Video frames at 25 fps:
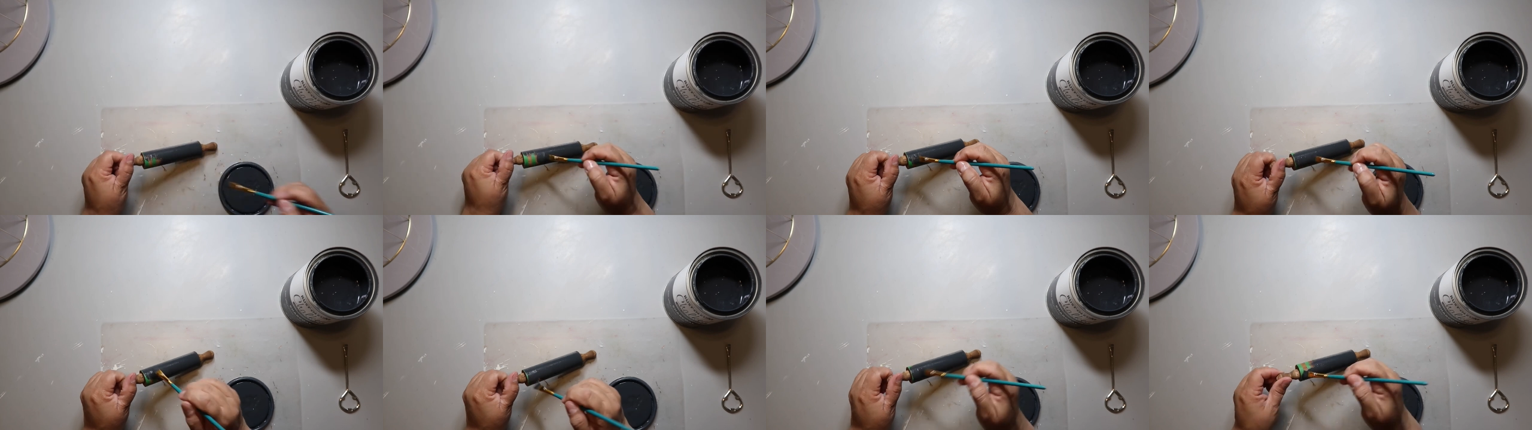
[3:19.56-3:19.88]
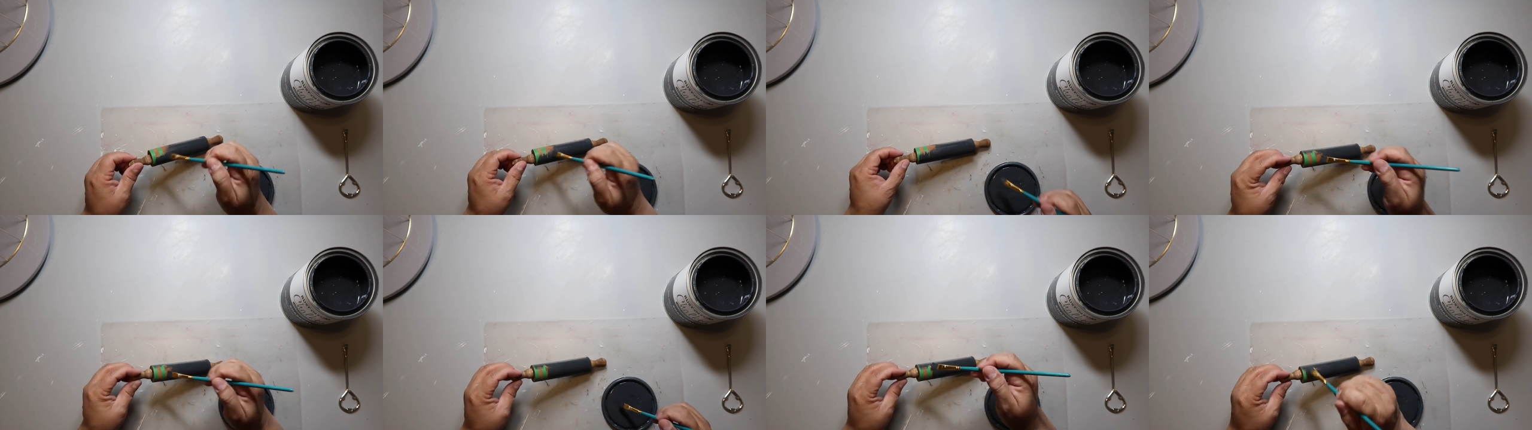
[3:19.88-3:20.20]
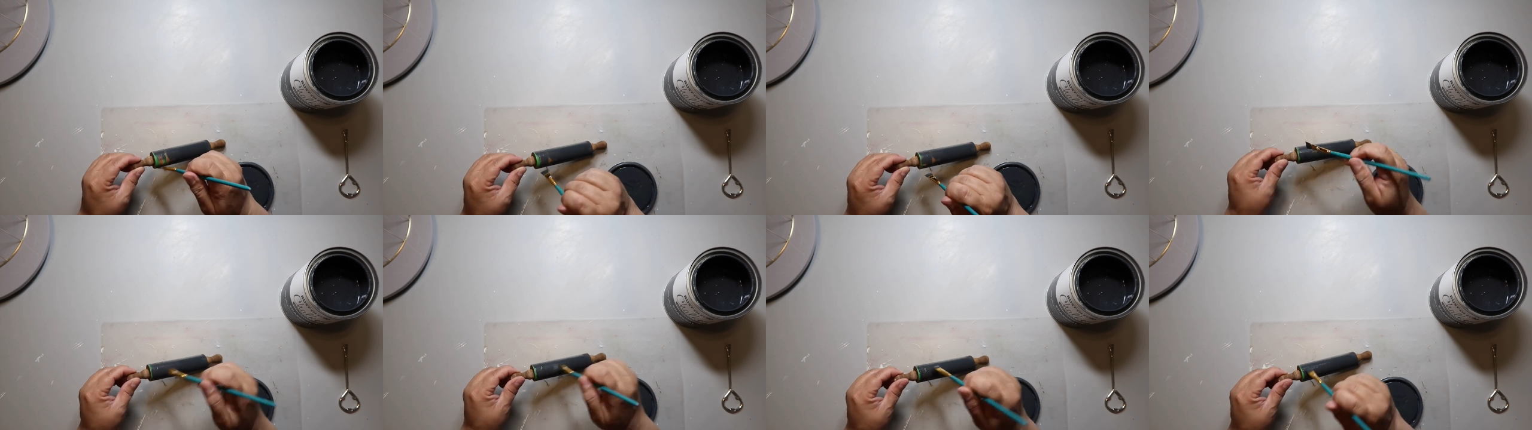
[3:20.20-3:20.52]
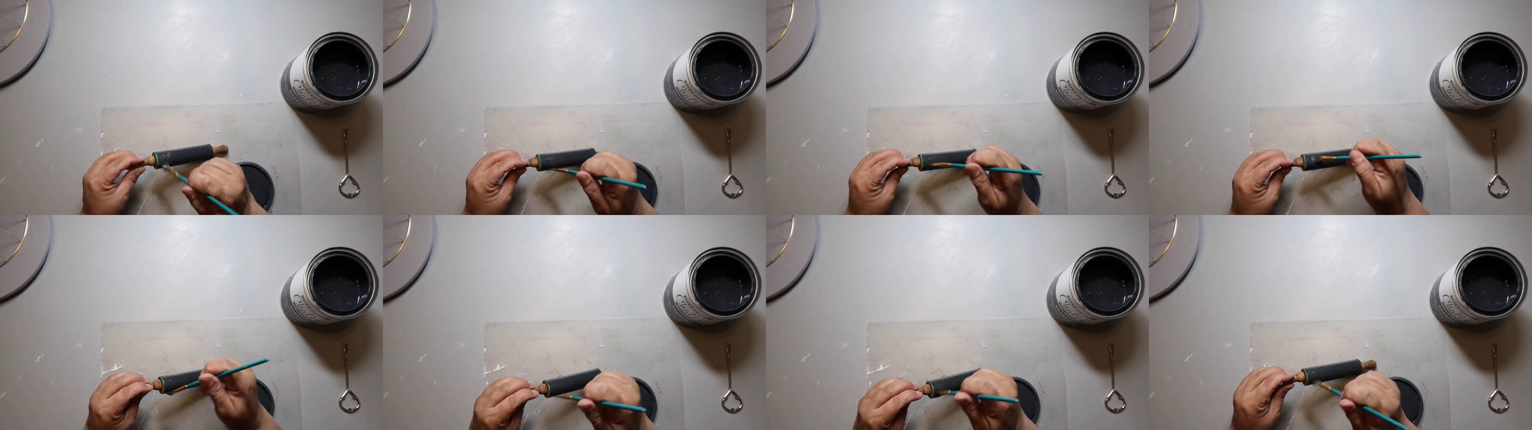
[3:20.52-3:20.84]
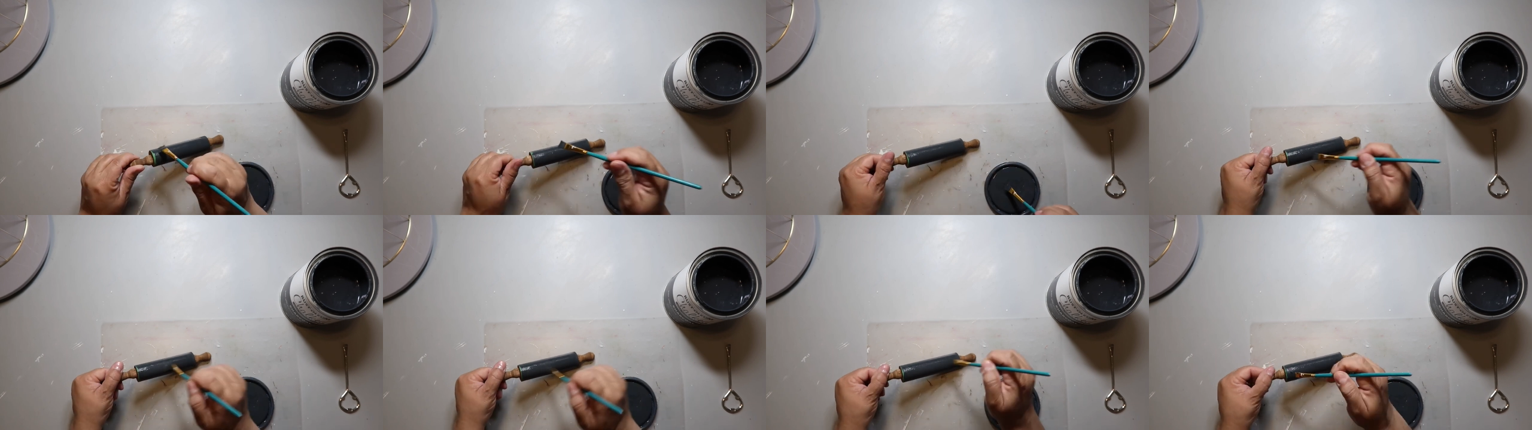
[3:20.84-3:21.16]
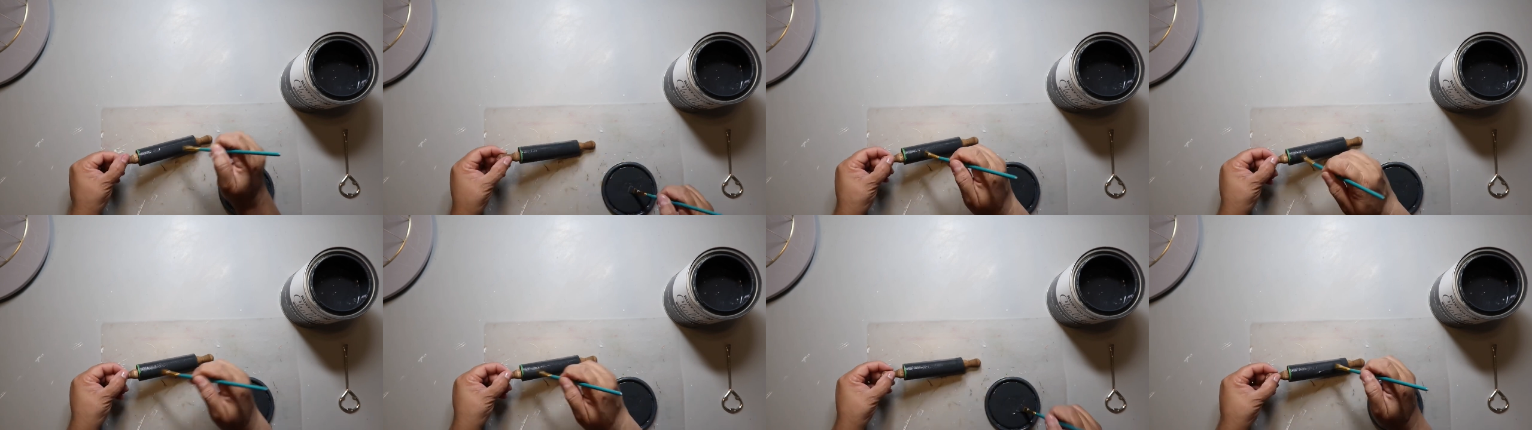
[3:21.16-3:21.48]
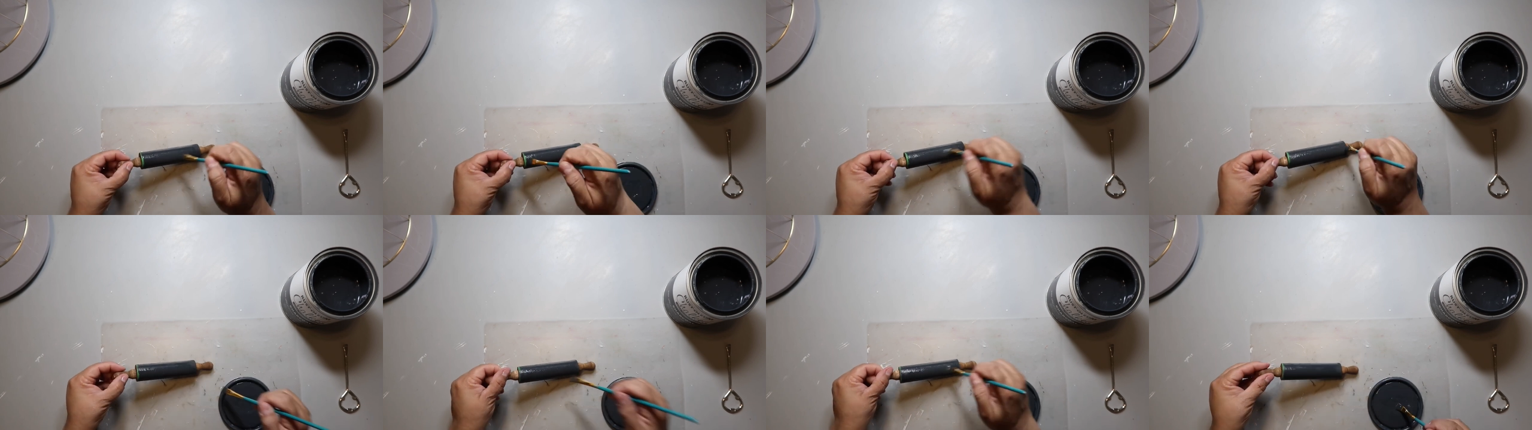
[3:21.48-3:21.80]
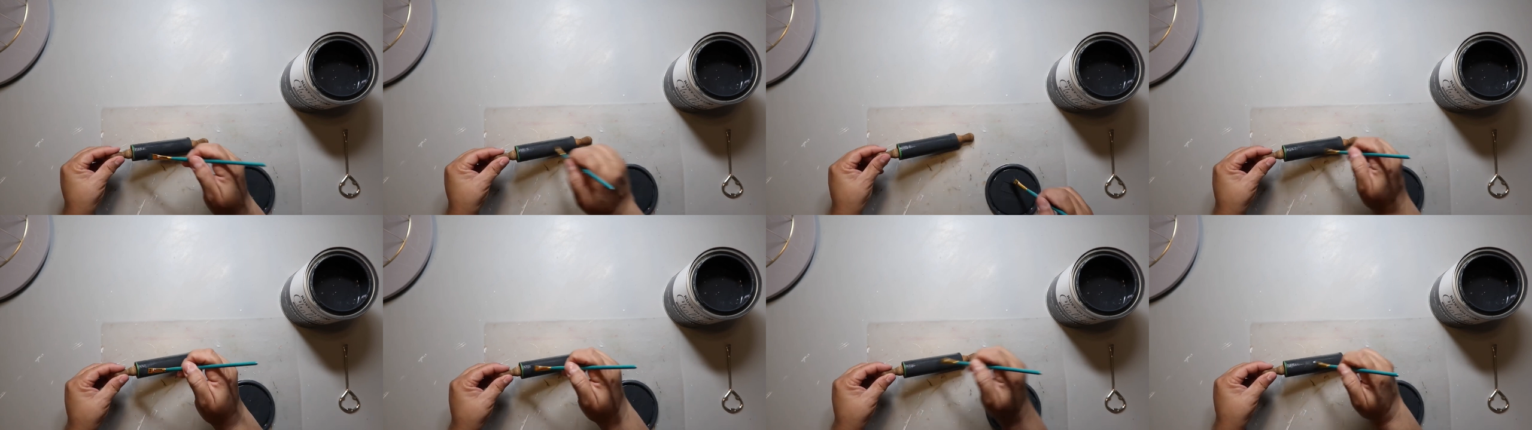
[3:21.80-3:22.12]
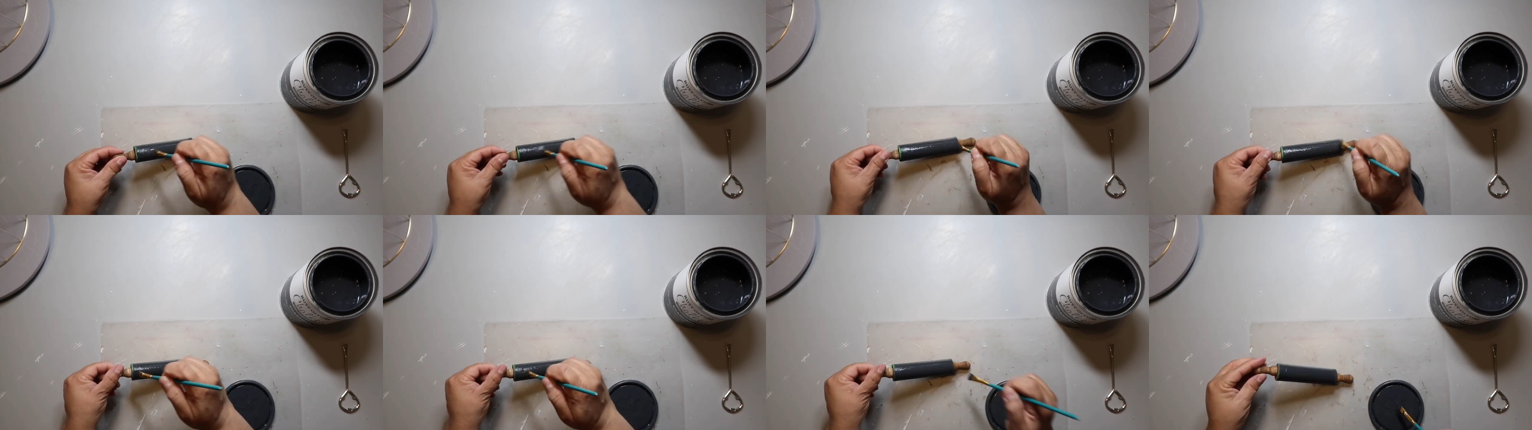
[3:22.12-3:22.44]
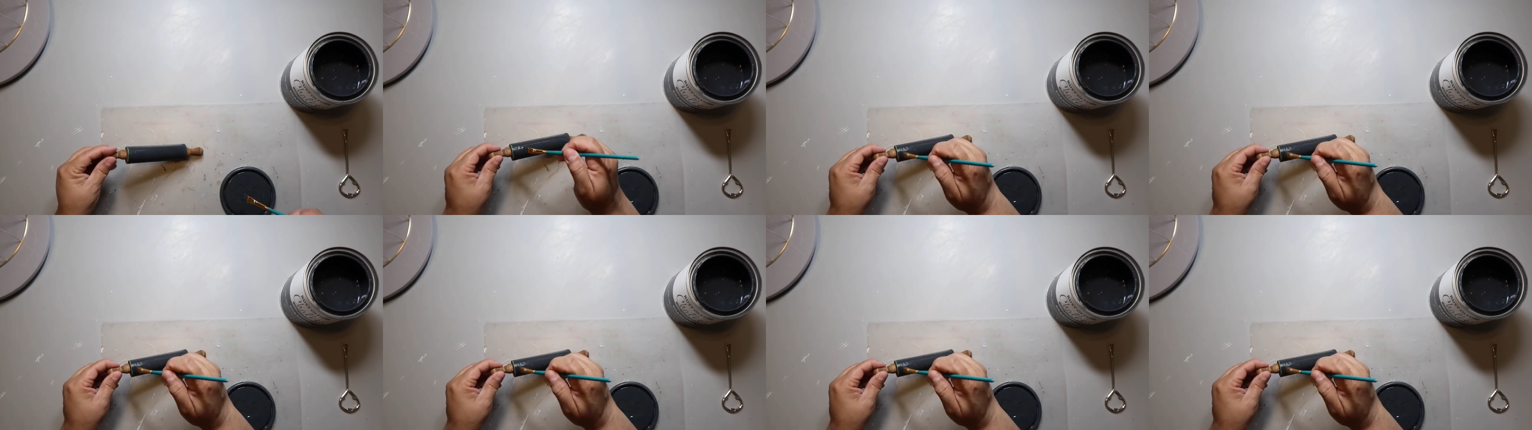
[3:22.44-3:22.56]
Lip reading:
Nobody's mouth can be seen.